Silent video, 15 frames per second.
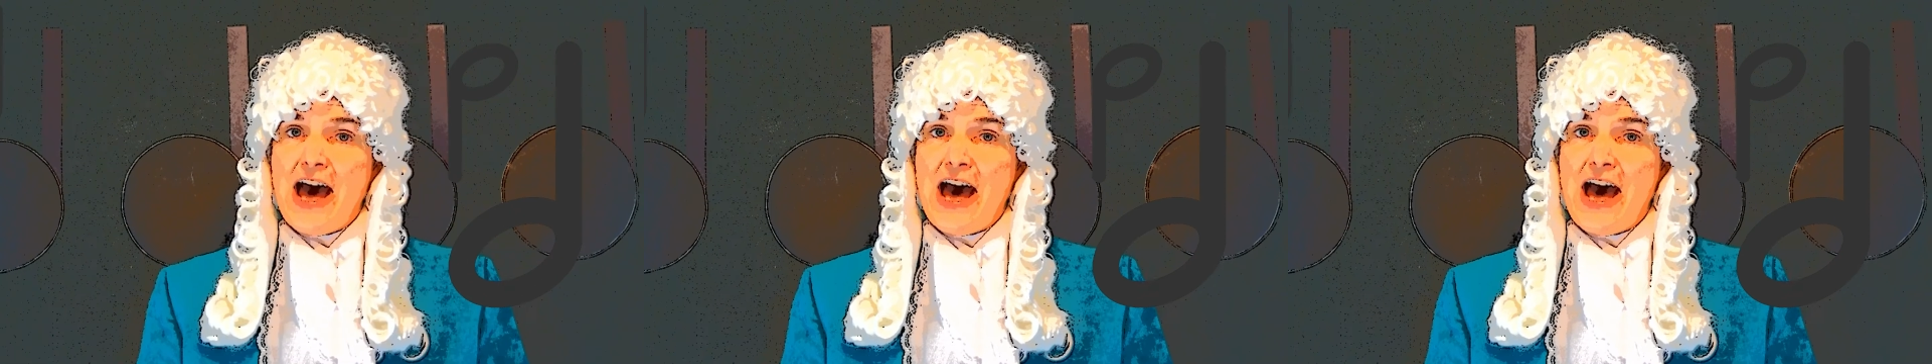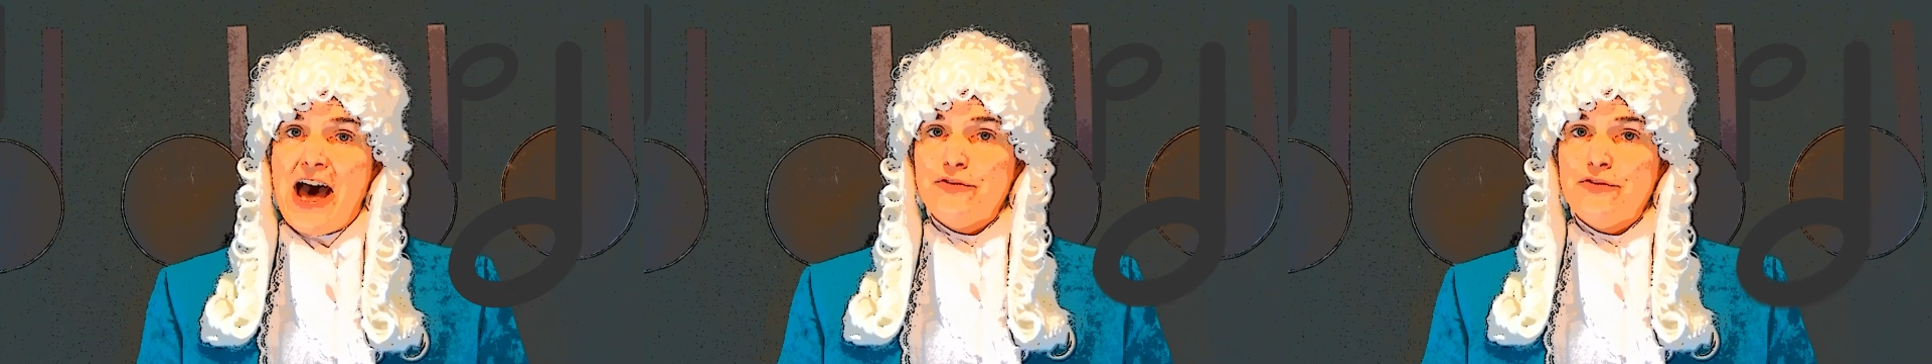
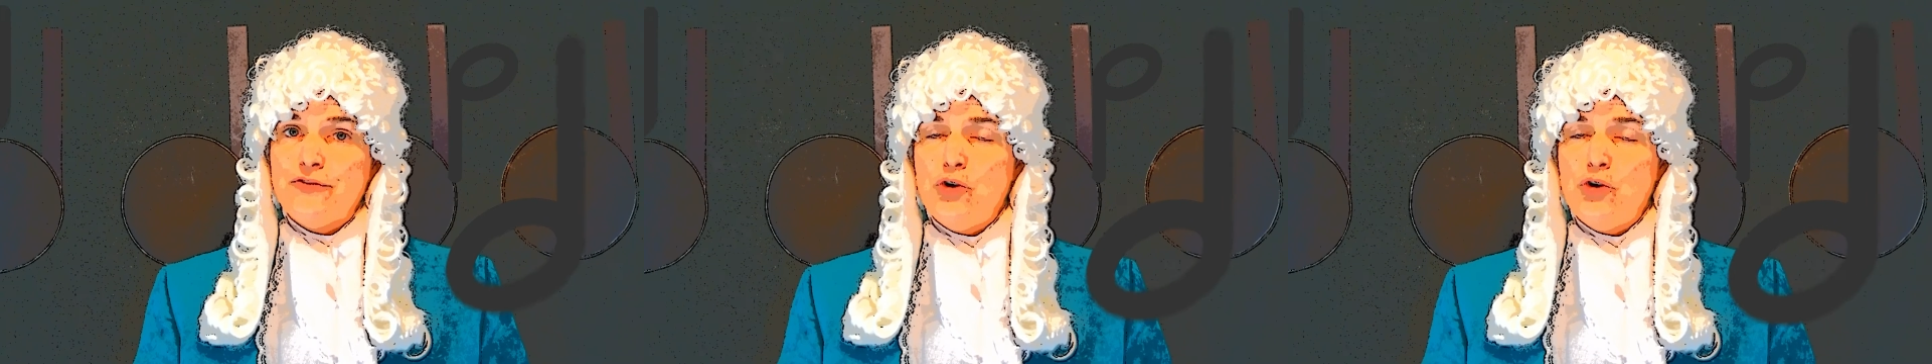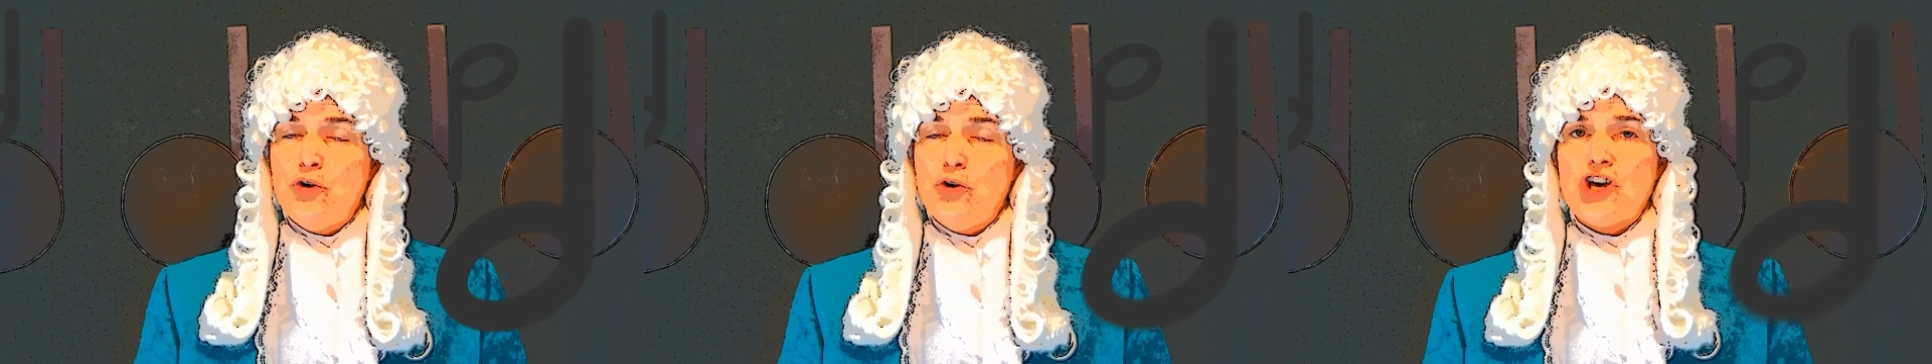
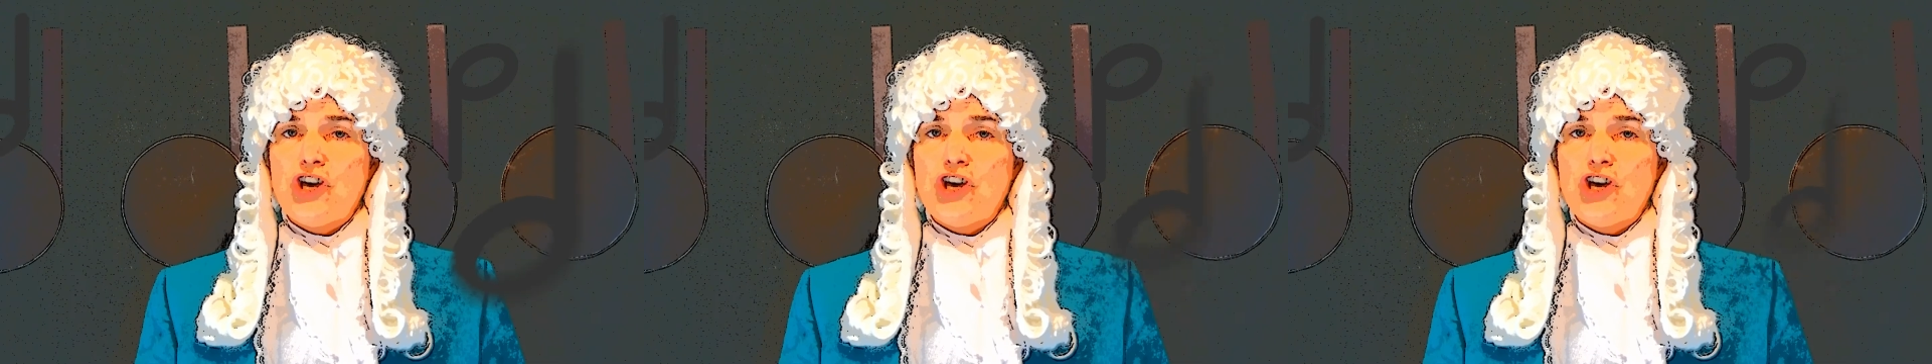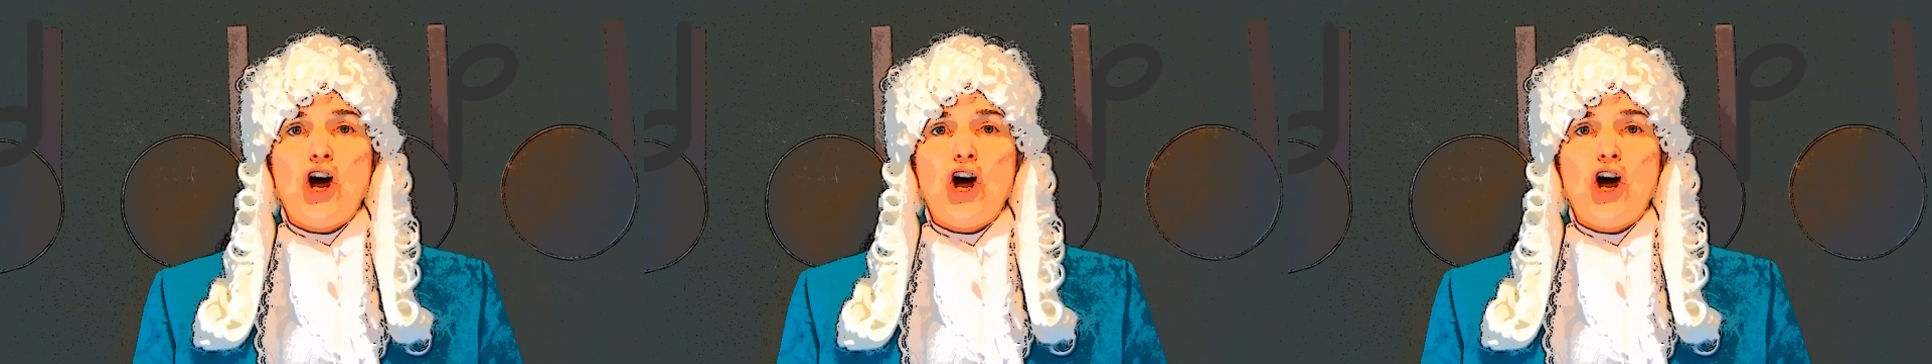half
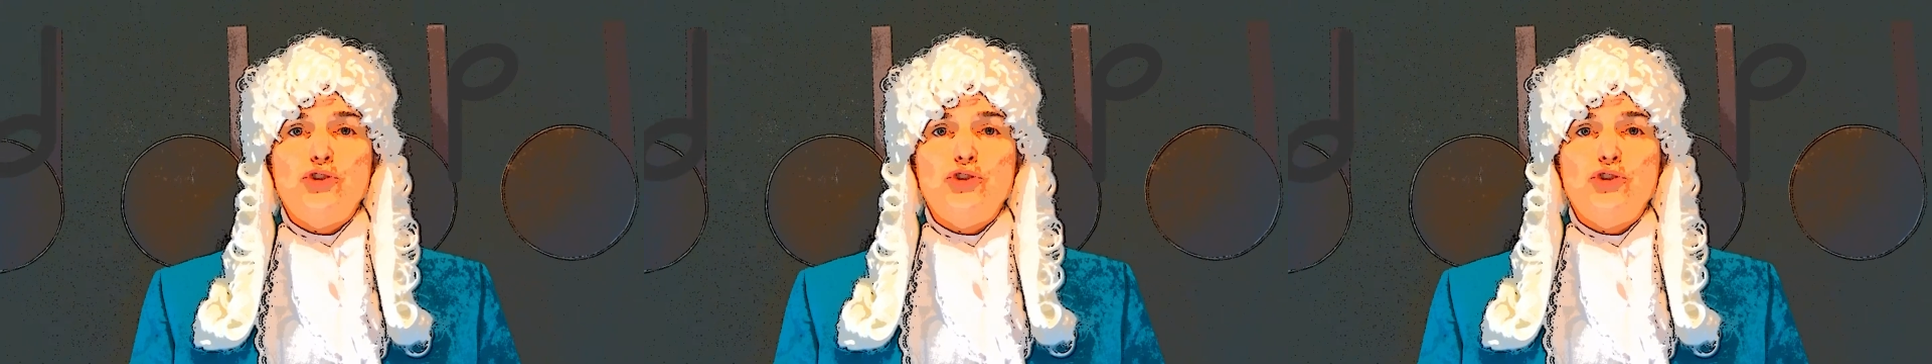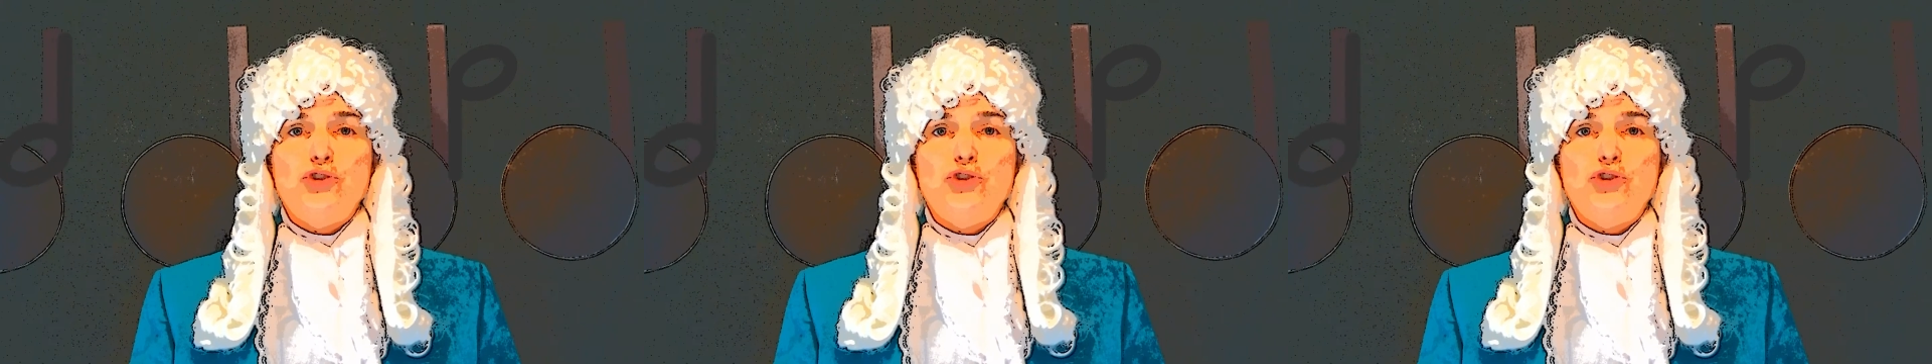notes are